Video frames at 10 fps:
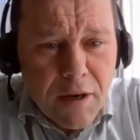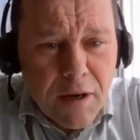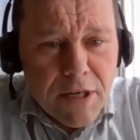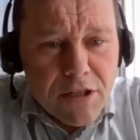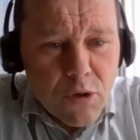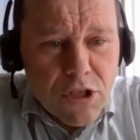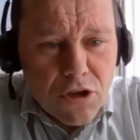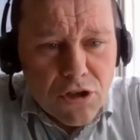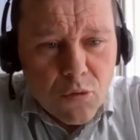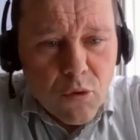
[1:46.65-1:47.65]
That means the
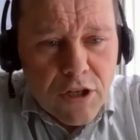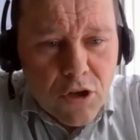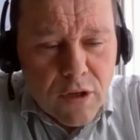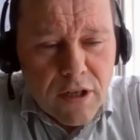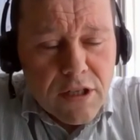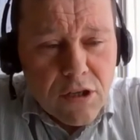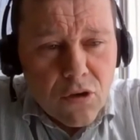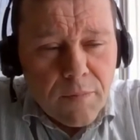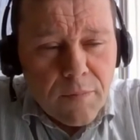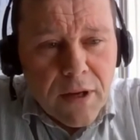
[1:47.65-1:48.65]
research that we do in this
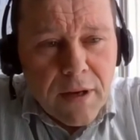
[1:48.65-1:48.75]
school,